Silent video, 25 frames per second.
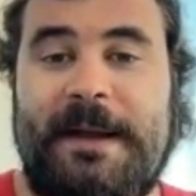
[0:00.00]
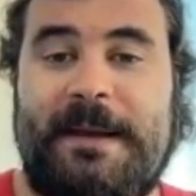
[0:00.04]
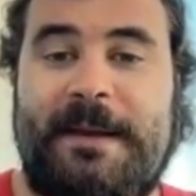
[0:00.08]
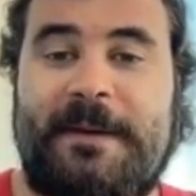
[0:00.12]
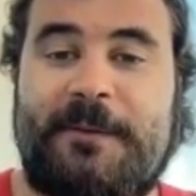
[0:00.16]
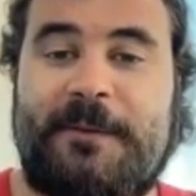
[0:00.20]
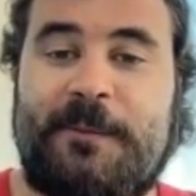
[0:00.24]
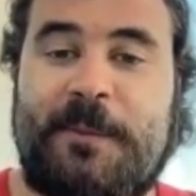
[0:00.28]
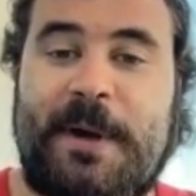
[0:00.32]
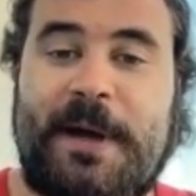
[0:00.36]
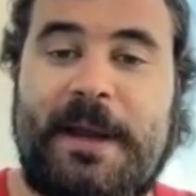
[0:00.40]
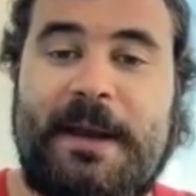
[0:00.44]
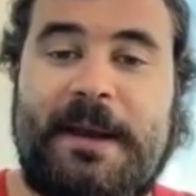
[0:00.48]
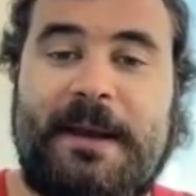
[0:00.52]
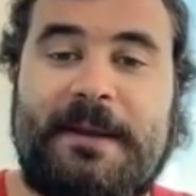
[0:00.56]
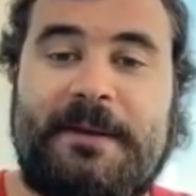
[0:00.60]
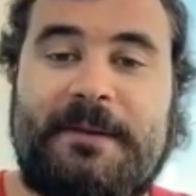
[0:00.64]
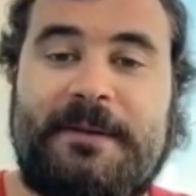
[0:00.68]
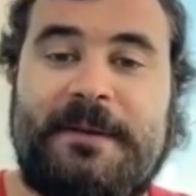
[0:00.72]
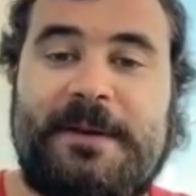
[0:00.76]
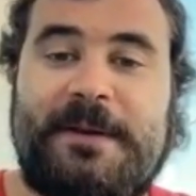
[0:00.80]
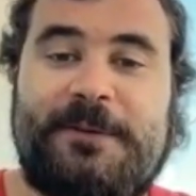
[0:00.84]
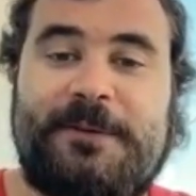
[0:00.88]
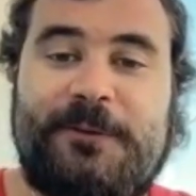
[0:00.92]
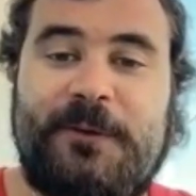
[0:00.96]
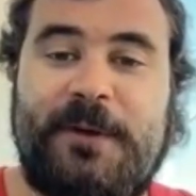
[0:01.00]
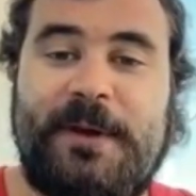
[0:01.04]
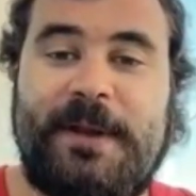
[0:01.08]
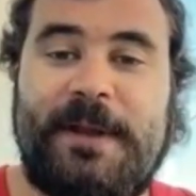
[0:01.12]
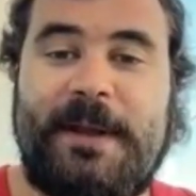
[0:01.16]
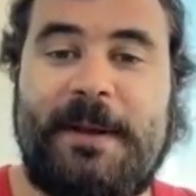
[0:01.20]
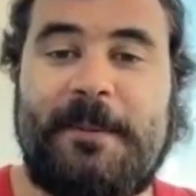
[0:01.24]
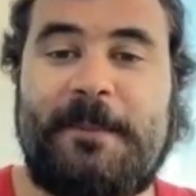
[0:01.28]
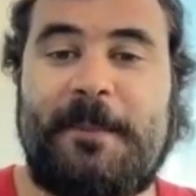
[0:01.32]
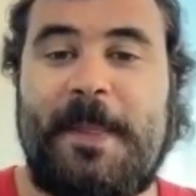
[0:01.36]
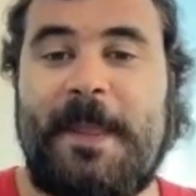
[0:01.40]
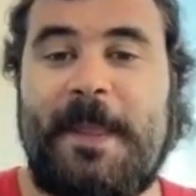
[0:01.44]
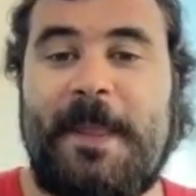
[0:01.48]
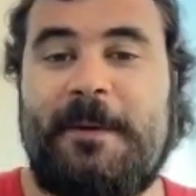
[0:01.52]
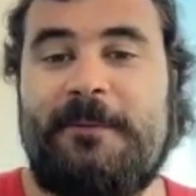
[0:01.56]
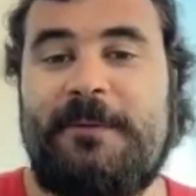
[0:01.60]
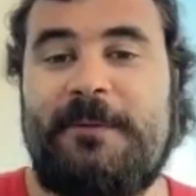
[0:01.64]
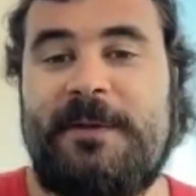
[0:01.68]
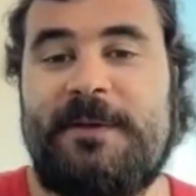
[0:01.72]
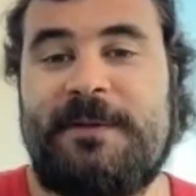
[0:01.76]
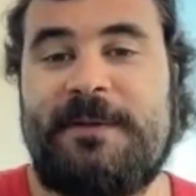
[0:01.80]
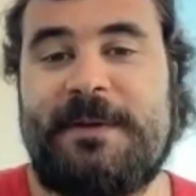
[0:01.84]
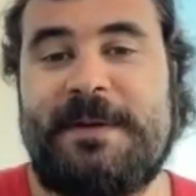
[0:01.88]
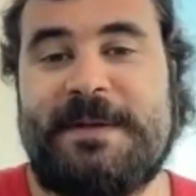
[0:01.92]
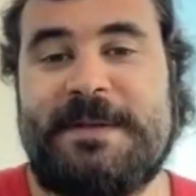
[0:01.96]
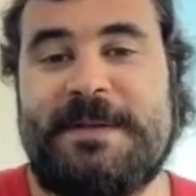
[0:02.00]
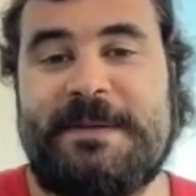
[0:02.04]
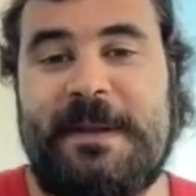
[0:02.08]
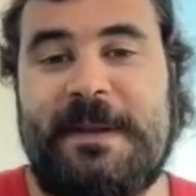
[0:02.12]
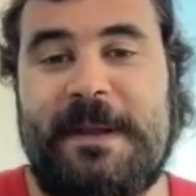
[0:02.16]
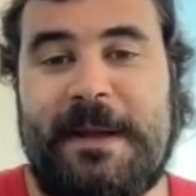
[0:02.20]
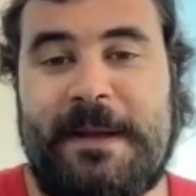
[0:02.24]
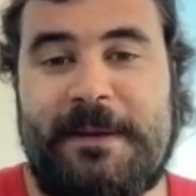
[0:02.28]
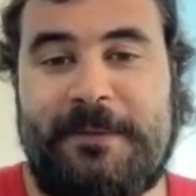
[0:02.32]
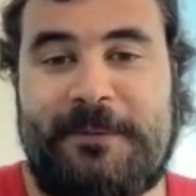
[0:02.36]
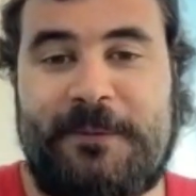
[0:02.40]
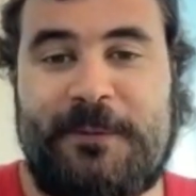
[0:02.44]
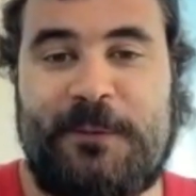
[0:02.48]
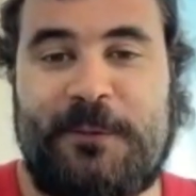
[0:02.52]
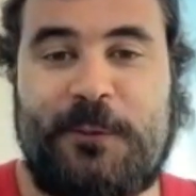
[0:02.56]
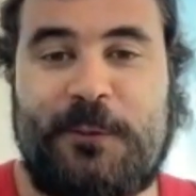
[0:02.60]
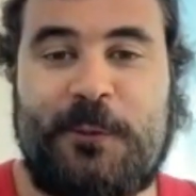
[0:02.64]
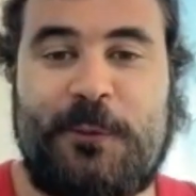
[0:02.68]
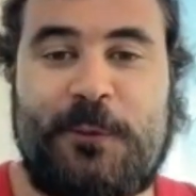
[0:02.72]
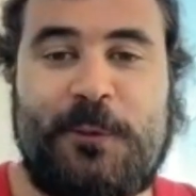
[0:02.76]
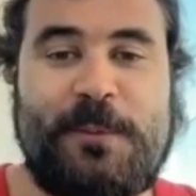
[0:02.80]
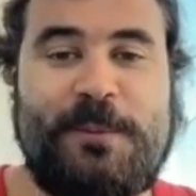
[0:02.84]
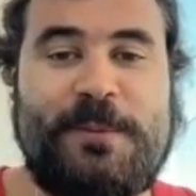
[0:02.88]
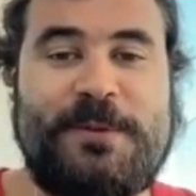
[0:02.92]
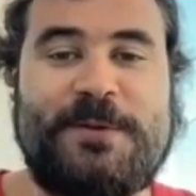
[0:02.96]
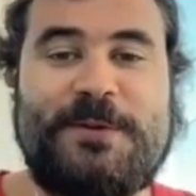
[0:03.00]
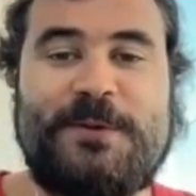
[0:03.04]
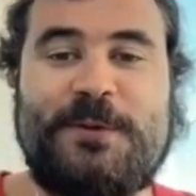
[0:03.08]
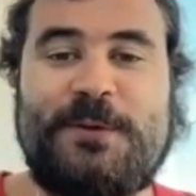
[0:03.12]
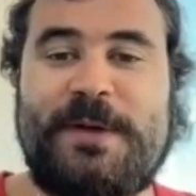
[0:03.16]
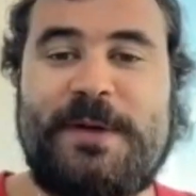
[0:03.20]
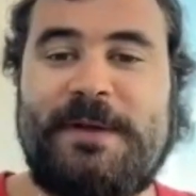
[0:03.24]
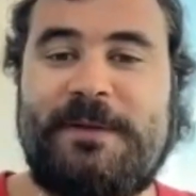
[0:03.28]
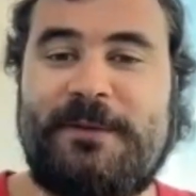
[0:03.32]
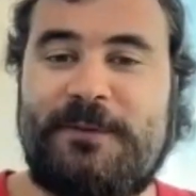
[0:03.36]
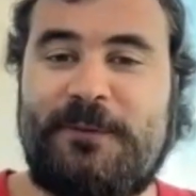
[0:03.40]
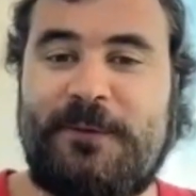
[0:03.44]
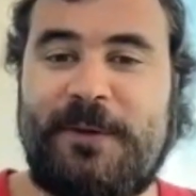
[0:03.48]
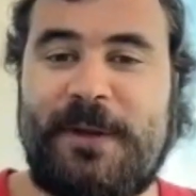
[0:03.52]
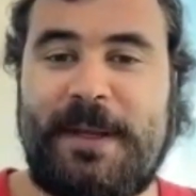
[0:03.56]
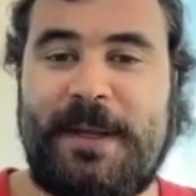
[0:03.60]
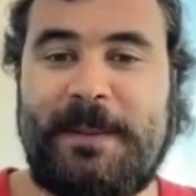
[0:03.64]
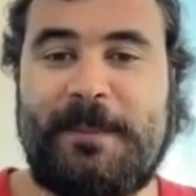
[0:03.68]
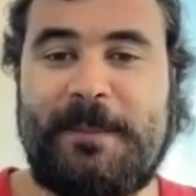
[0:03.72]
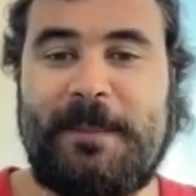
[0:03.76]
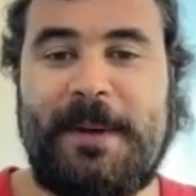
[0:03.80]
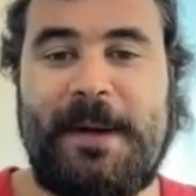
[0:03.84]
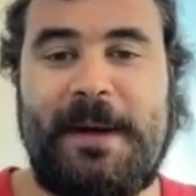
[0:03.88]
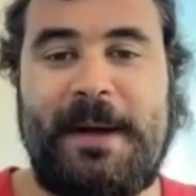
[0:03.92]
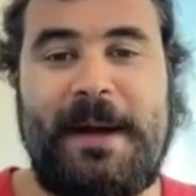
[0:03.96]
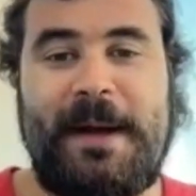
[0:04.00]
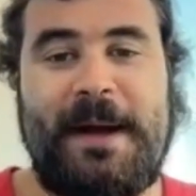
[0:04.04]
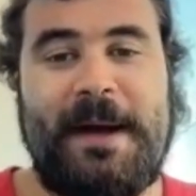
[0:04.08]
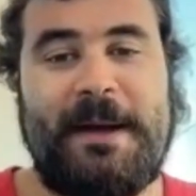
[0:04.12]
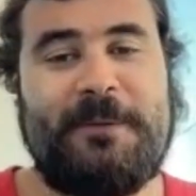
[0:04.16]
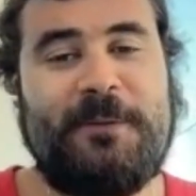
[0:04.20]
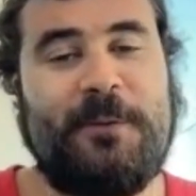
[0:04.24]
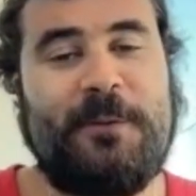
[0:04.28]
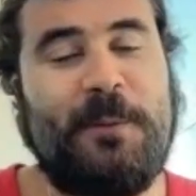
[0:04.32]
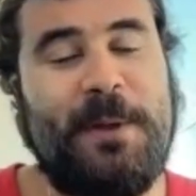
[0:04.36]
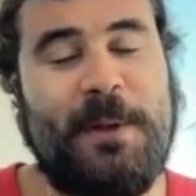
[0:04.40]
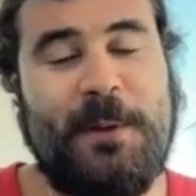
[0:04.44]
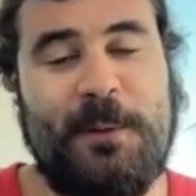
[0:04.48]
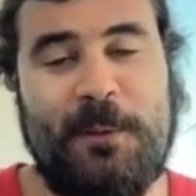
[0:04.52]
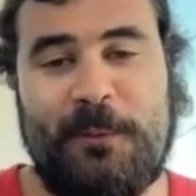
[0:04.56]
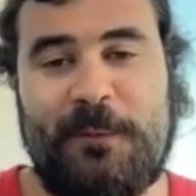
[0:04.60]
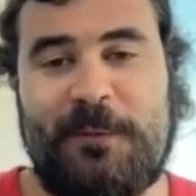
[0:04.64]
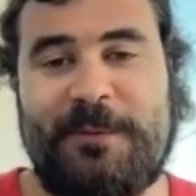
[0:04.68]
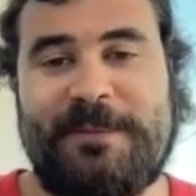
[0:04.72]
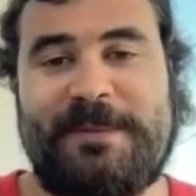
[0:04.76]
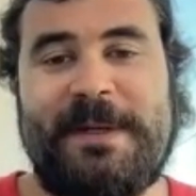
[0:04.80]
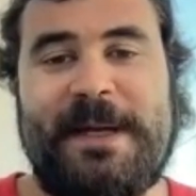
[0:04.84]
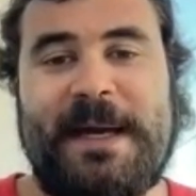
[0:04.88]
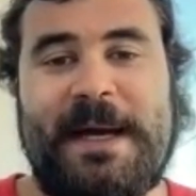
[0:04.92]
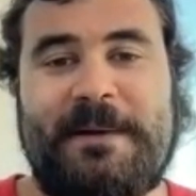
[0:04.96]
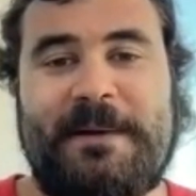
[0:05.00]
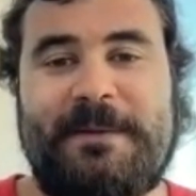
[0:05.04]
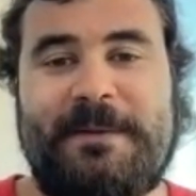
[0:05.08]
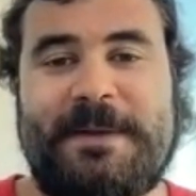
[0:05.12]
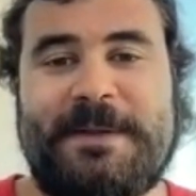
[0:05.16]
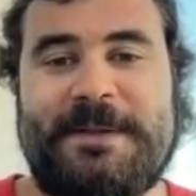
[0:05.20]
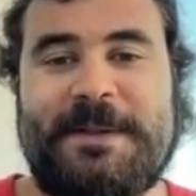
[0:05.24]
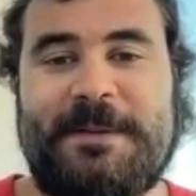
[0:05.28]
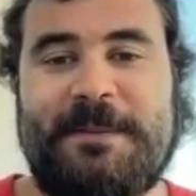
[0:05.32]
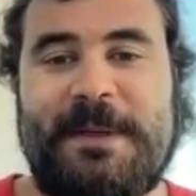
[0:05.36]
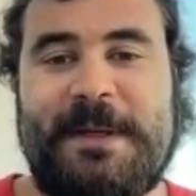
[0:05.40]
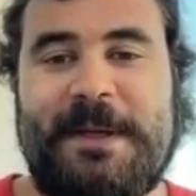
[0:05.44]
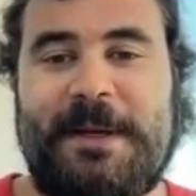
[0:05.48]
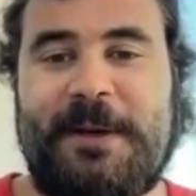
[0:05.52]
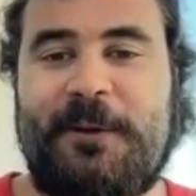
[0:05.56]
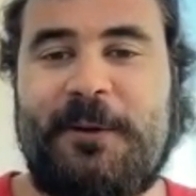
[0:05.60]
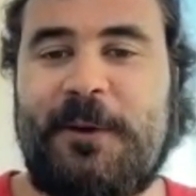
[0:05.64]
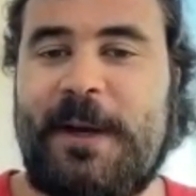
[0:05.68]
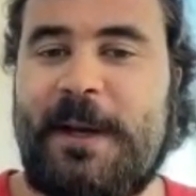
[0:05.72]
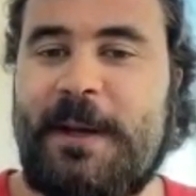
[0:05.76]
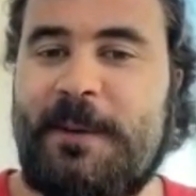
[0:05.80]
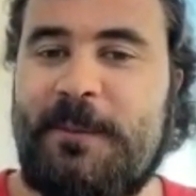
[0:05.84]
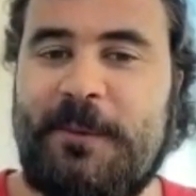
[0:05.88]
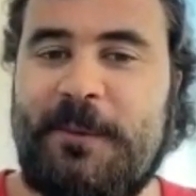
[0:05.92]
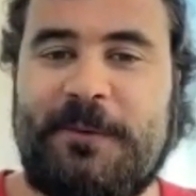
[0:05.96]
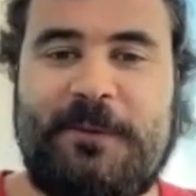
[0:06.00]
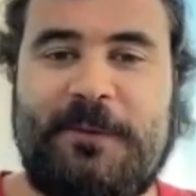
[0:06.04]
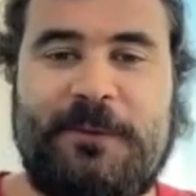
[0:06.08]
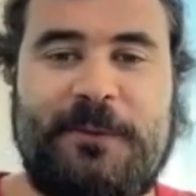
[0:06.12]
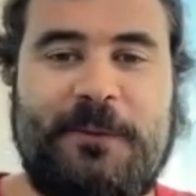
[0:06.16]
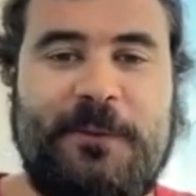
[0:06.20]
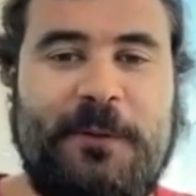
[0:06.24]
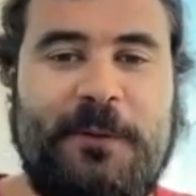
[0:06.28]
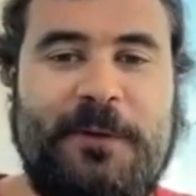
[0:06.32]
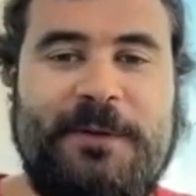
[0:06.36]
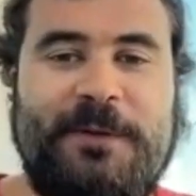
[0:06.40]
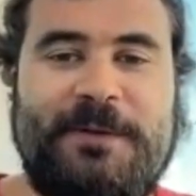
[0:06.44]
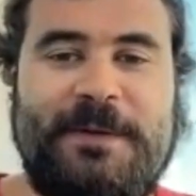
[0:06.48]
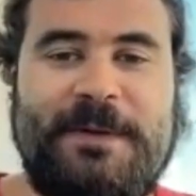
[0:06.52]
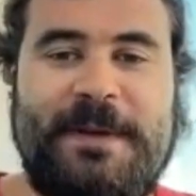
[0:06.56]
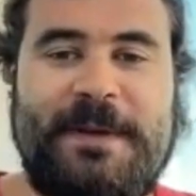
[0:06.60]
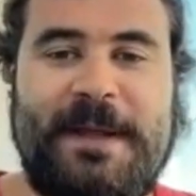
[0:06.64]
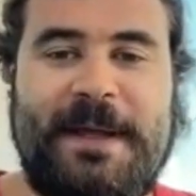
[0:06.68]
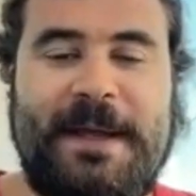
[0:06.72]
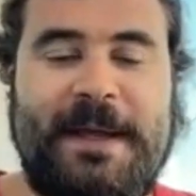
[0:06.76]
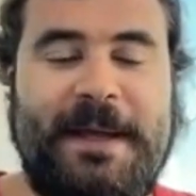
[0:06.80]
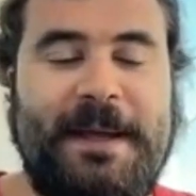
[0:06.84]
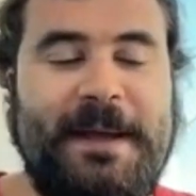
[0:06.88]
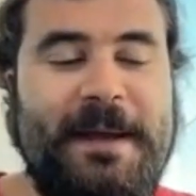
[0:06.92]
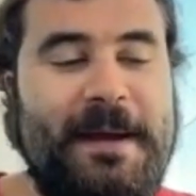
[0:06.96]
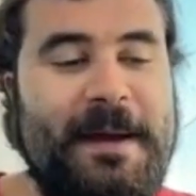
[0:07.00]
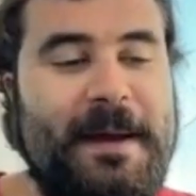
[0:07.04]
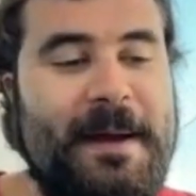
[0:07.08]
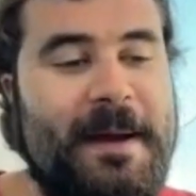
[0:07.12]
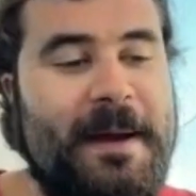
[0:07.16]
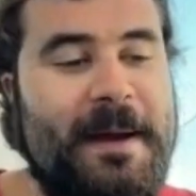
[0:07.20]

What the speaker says: This man has literally risked his life to pursue his dream. So we're going to be having some incredible stories today.